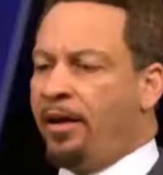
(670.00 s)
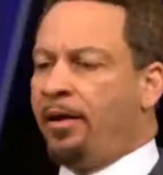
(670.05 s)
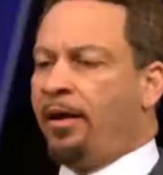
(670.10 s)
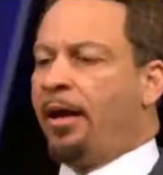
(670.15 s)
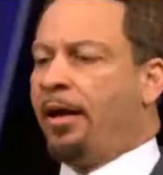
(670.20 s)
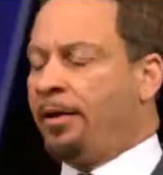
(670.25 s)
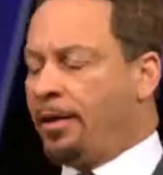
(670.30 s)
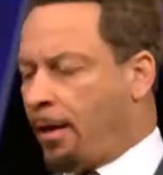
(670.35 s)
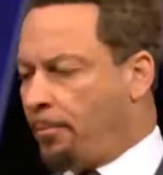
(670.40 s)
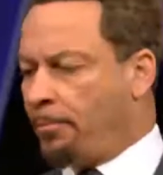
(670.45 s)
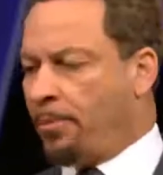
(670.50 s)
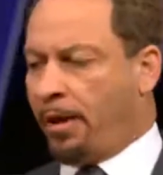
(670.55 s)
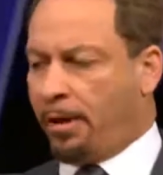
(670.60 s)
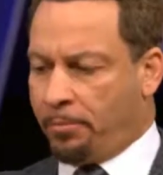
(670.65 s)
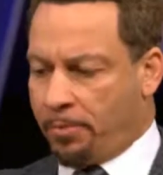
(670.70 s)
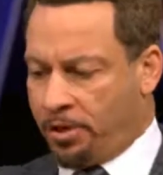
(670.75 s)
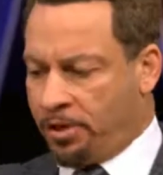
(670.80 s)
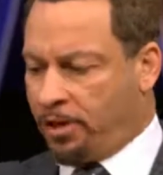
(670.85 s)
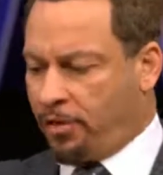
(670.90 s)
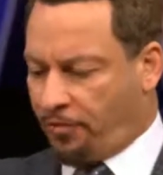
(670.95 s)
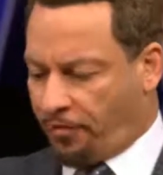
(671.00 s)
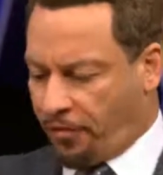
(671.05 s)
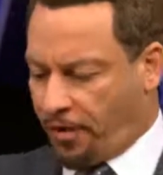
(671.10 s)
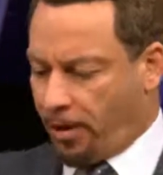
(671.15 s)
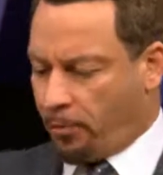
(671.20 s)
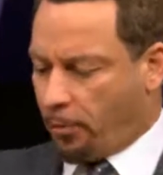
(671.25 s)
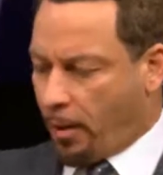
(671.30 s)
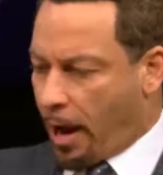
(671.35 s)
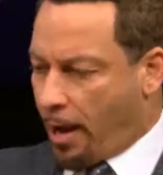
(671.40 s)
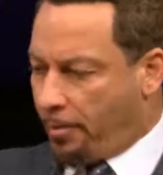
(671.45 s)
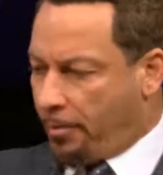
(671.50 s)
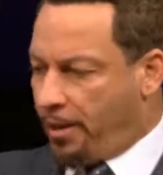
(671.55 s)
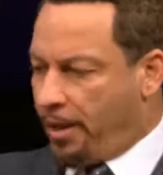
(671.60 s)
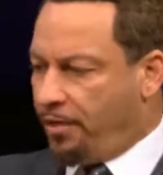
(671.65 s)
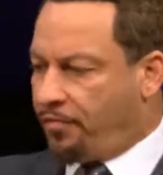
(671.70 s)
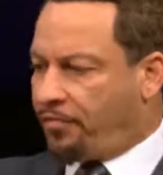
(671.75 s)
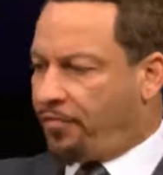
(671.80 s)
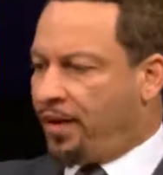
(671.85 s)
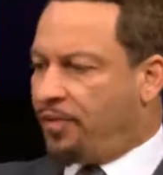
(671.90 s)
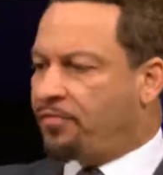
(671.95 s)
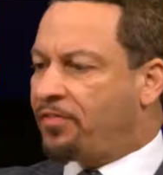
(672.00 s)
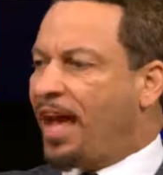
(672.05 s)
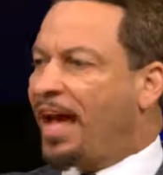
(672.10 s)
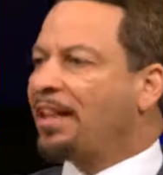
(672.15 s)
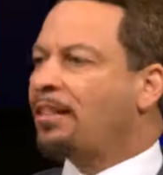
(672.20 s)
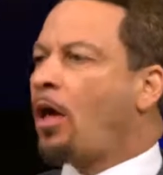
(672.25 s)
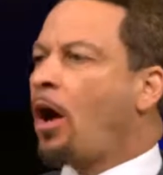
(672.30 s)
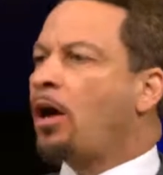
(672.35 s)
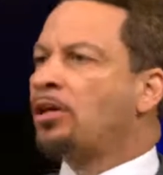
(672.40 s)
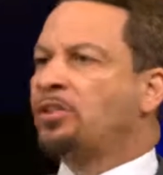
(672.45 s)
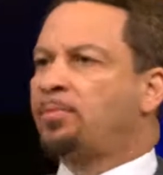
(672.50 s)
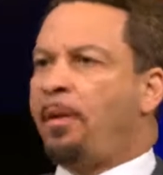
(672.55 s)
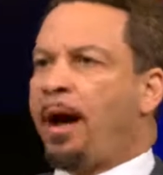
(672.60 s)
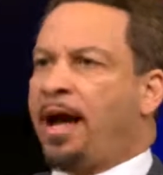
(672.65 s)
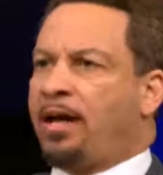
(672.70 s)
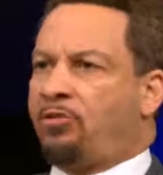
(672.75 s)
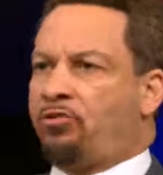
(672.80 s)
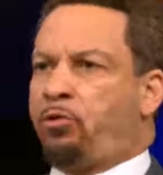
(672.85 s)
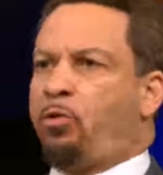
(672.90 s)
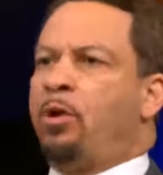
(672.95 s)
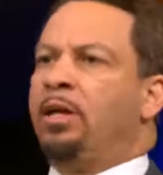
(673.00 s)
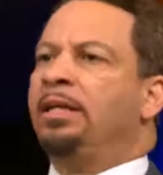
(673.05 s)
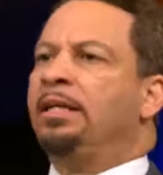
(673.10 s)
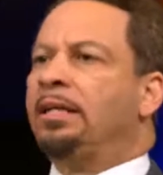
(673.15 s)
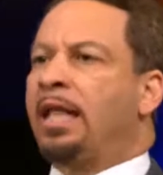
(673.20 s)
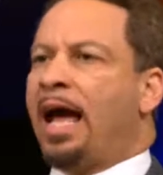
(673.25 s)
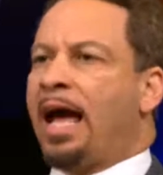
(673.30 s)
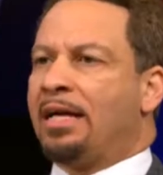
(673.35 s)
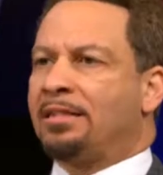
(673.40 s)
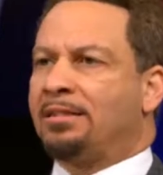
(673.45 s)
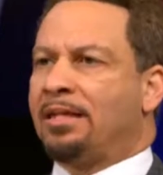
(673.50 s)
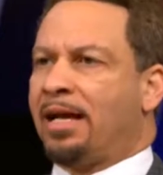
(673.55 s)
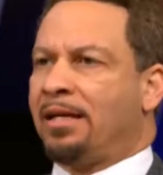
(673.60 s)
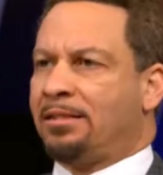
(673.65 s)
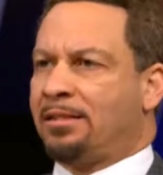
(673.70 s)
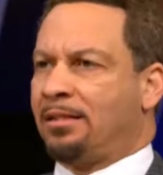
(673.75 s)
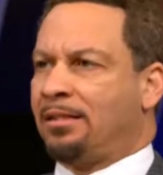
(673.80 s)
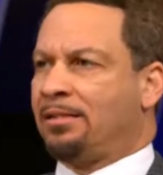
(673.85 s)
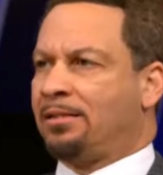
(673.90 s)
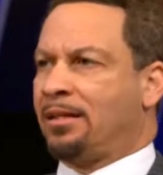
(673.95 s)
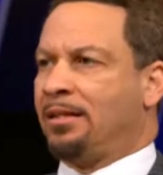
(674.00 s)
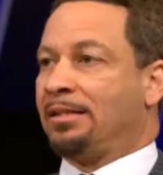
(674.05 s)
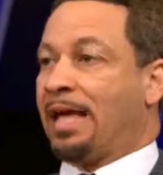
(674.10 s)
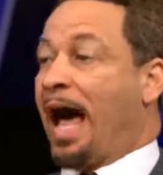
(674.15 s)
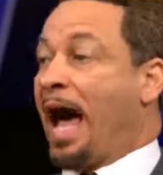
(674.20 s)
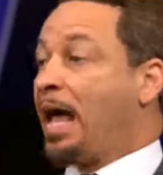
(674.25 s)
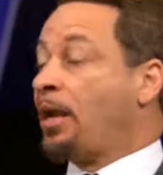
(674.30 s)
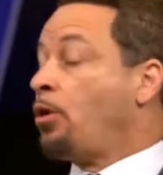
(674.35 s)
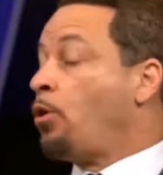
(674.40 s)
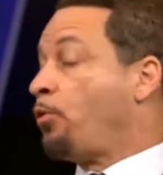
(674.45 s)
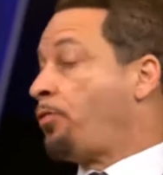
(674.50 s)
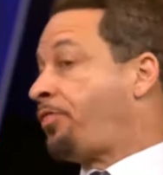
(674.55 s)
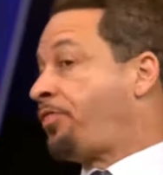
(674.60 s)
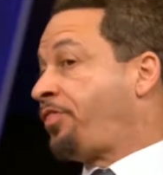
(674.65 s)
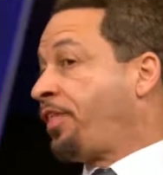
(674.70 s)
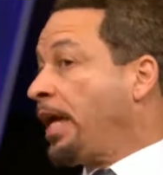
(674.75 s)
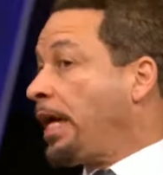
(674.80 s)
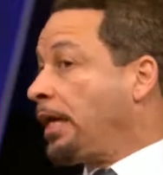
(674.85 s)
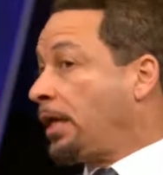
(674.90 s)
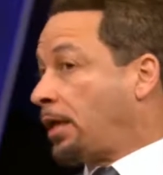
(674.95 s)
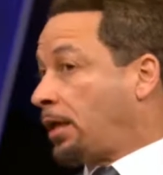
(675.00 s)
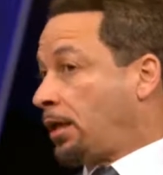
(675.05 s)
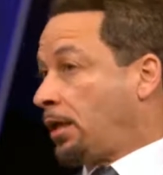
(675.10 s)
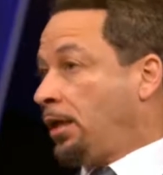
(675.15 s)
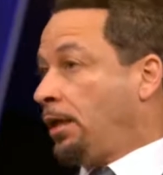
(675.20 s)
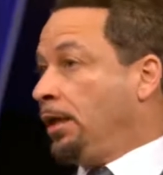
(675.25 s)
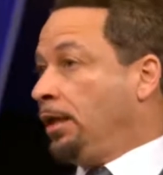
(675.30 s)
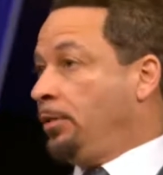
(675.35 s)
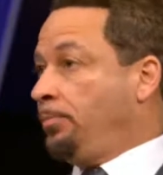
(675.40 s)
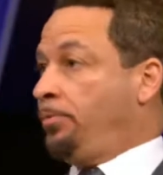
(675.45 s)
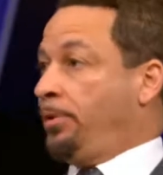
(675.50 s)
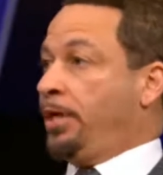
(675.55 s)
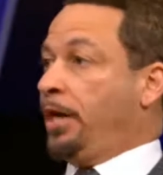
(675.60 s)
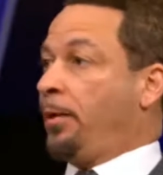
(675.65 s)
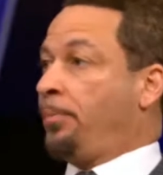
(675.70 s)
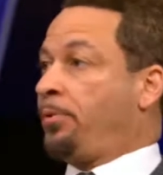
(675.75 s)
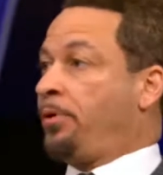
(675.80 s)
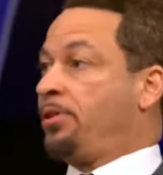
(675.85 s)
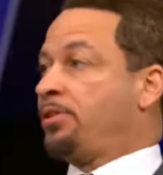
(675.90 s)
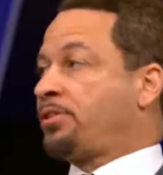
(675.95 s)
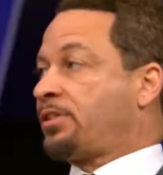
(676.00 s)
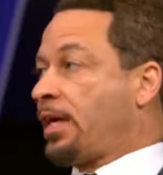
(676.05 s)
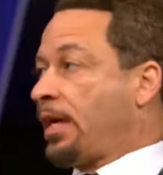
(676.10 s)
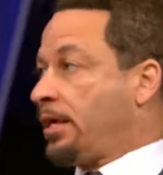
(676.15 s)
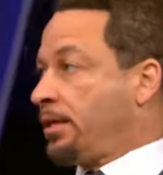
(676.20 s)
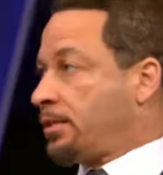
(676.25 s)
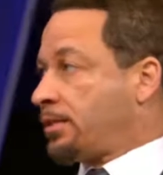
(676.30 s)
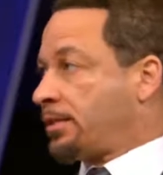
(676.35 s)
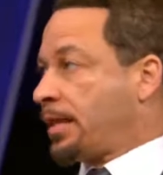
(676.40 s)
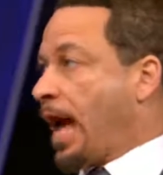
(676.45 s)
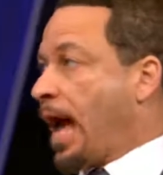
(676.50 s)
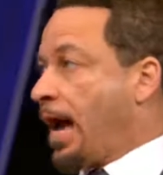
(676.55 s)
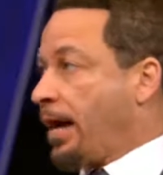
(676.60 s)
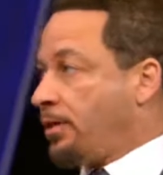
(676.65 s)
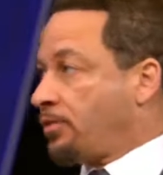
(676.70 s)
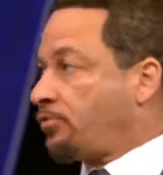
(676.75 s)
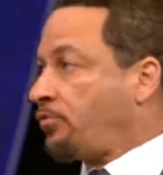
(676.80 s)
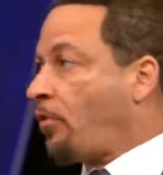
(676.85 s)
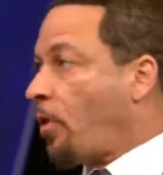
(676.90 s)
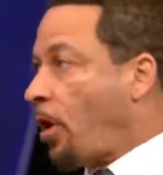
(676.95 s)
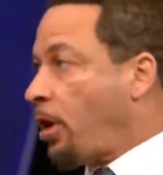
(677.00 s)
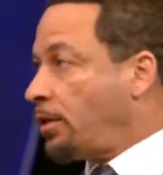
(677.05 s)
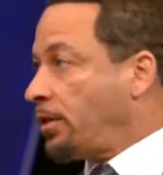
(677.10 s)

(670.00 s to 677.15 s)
and I'm gonna defend Rob. If they lost by 20 last night to the Suns, I don't think he'd be up here saying the sky is falling.